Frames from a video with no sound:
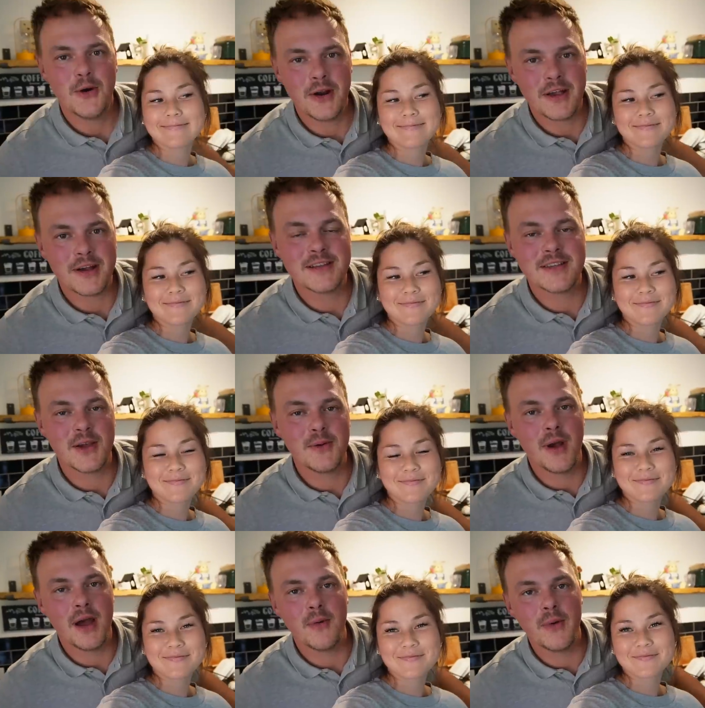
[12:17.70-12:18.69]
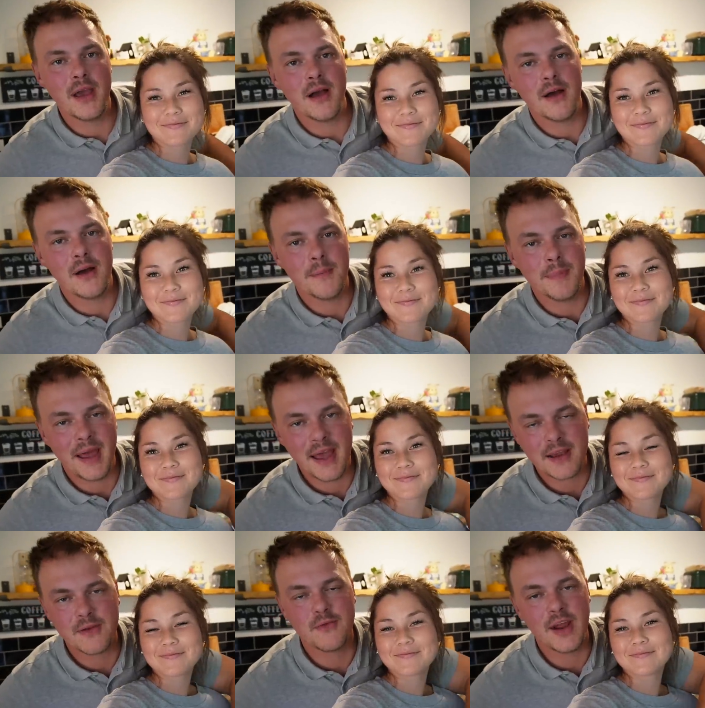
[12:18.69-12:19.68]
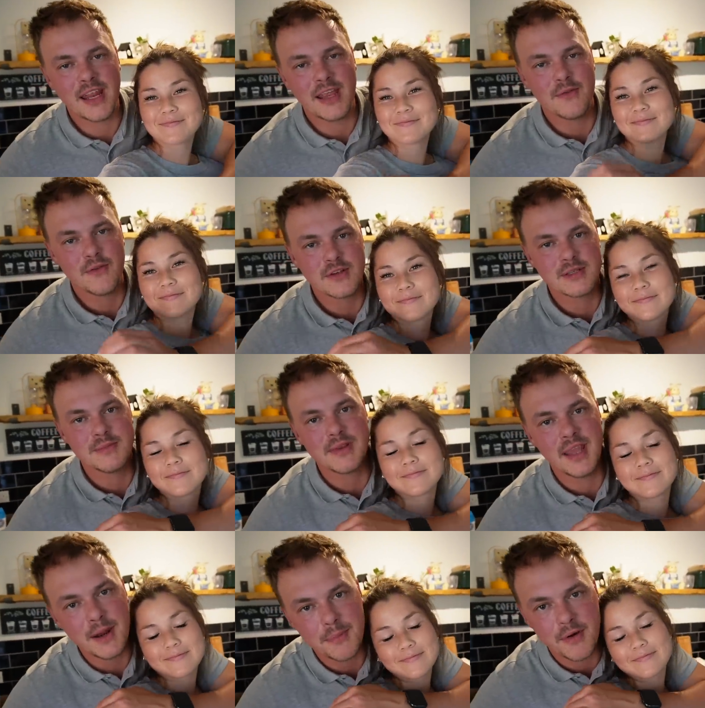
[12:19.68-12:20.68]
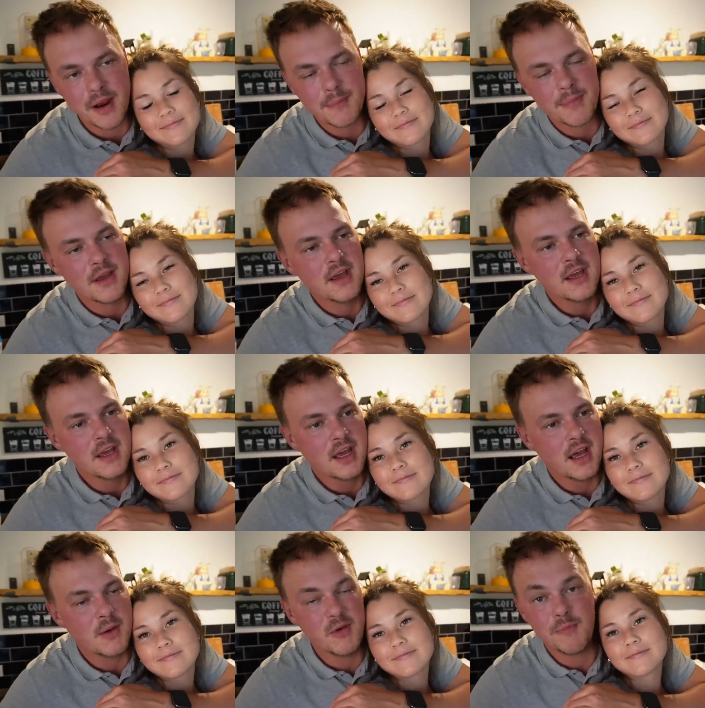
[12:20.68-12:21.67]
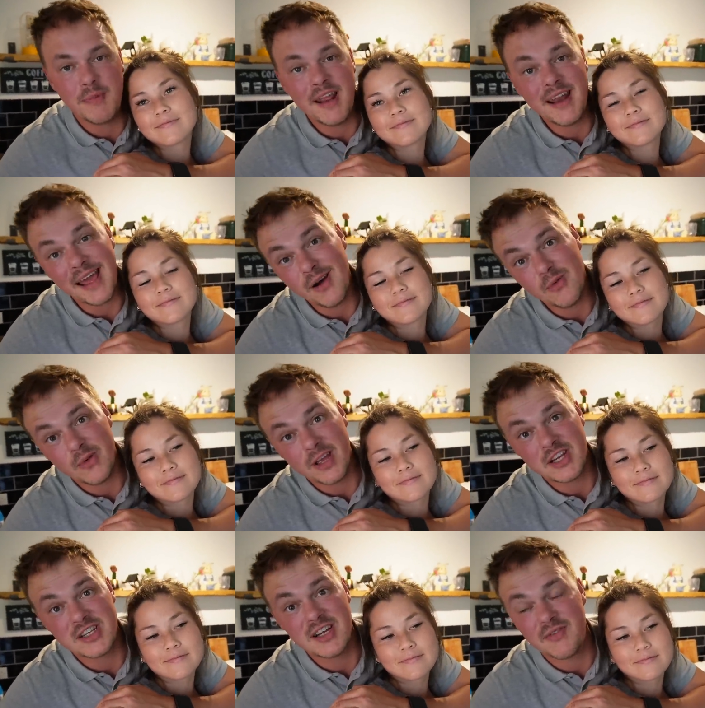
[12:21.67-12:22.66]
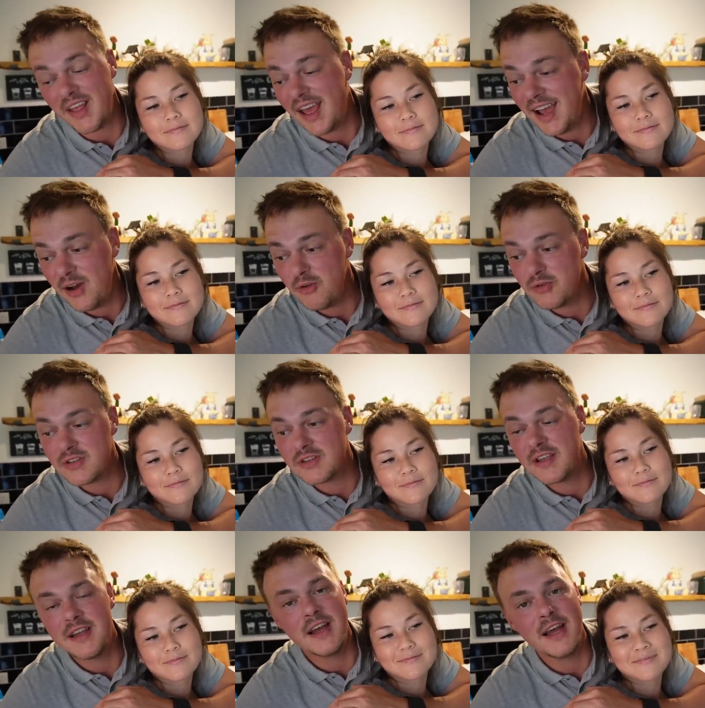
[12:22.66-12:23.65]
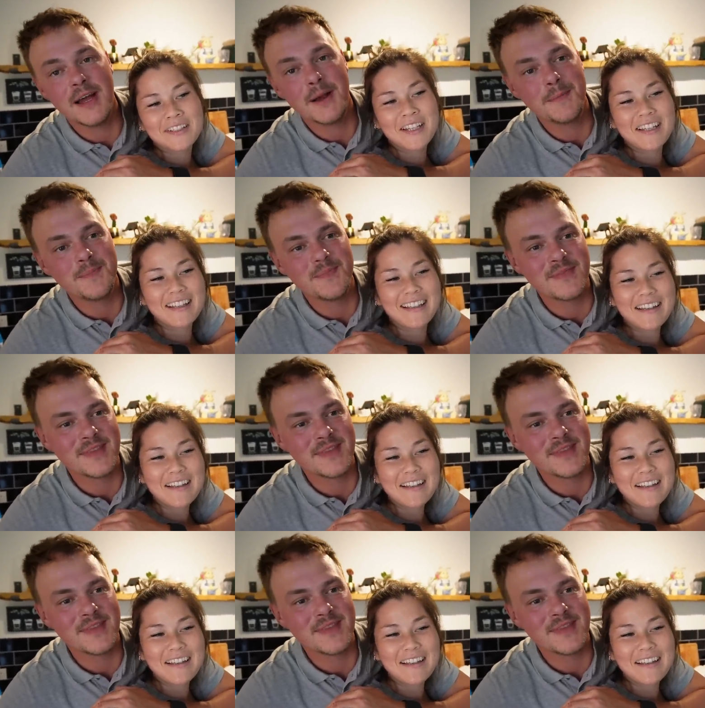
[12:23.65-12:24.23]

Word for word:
Speaker 1: All right, guys, so uh, we are back ready for some dinner prep. Uh, we've been out. We actually left the house. Um,